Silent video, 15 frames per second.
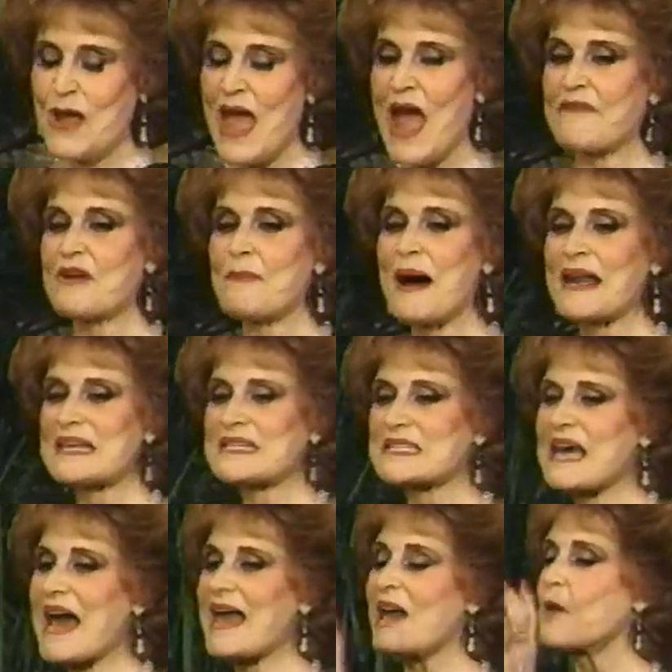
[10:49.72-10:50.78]
Everybody
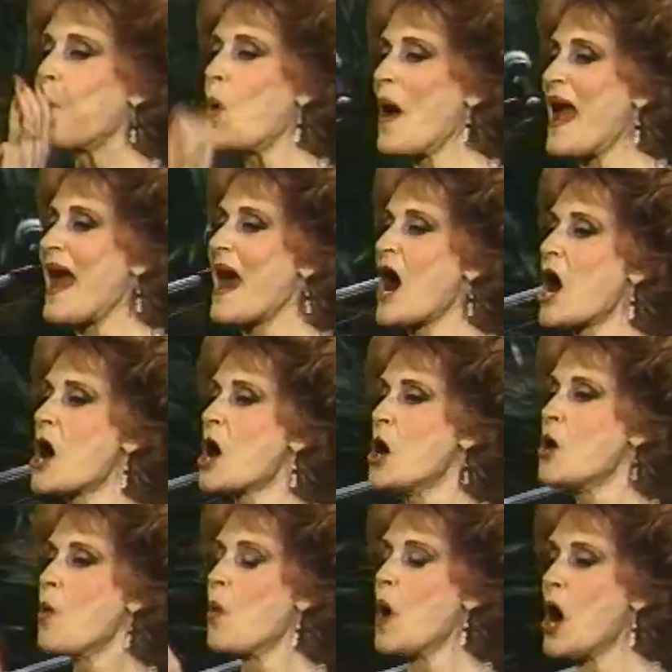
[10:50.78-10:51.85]
say it. Where
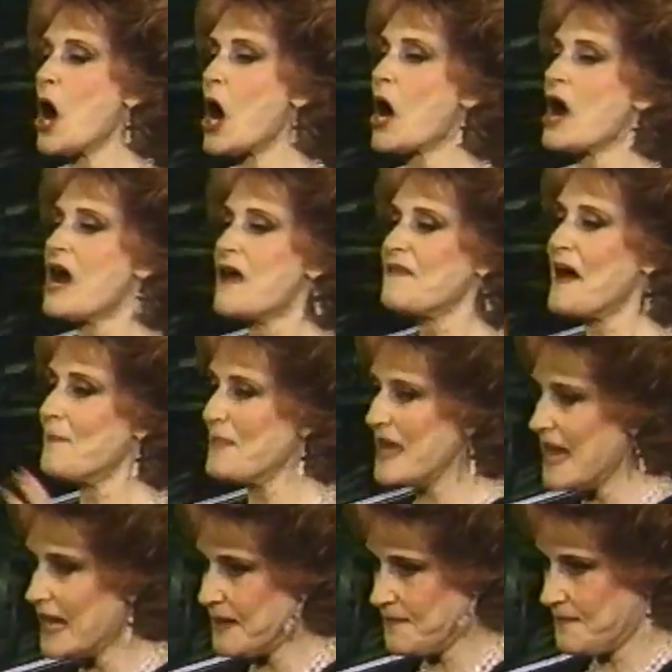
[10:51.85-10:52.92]
were the
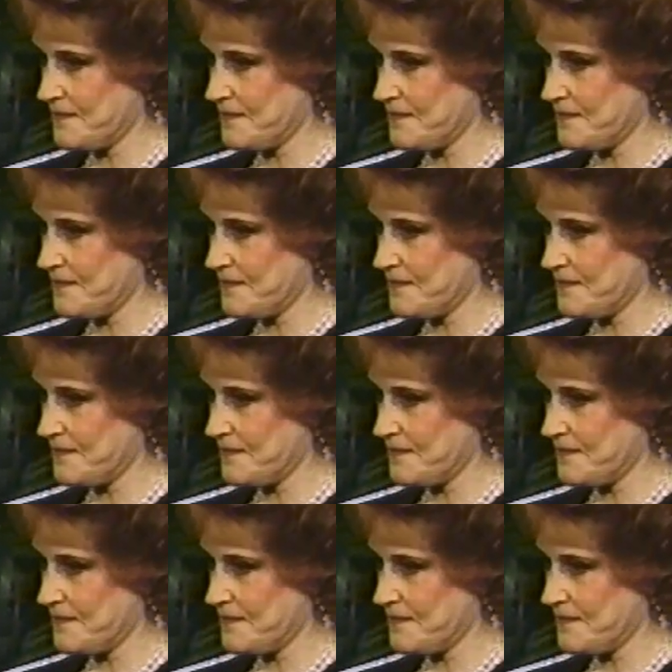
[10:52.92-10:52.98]
men?